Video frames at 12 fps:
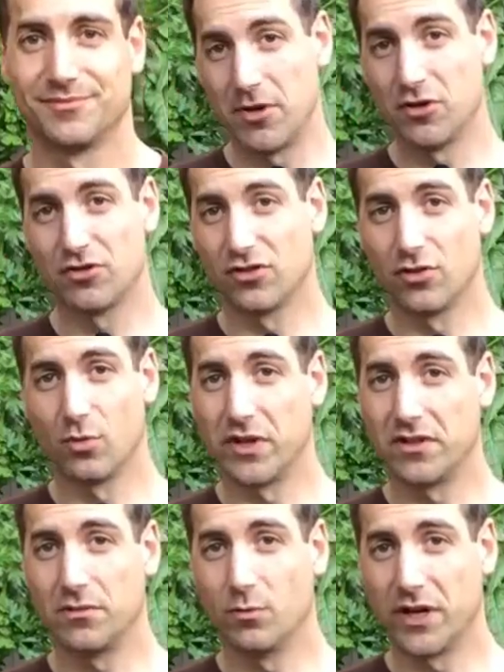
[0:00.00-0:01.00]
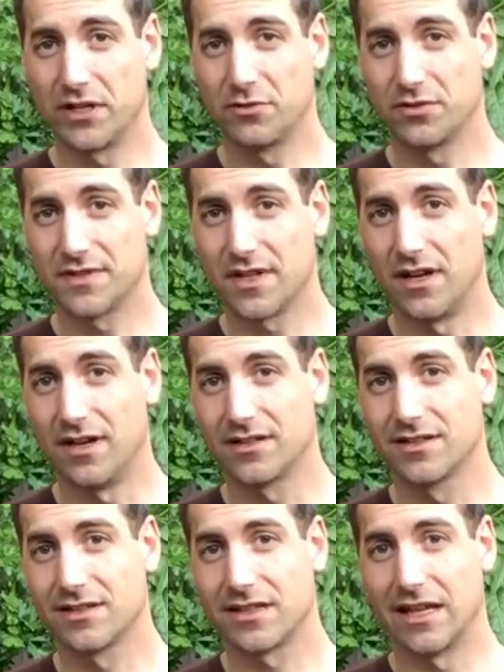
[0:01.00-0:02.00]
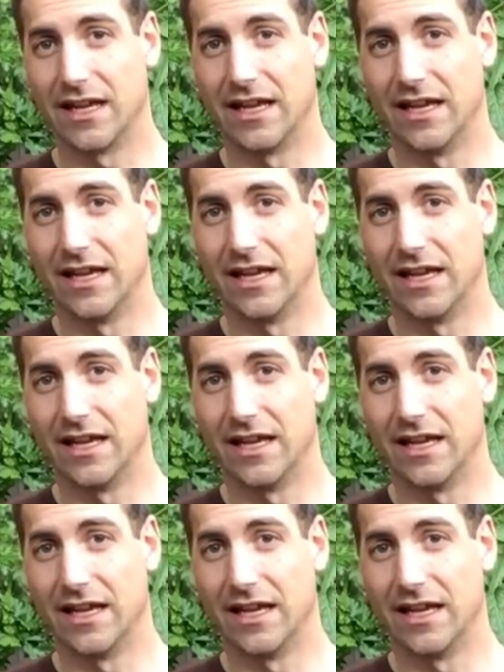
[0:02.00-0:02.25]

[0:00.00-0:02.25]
maybe you don't know what, where to start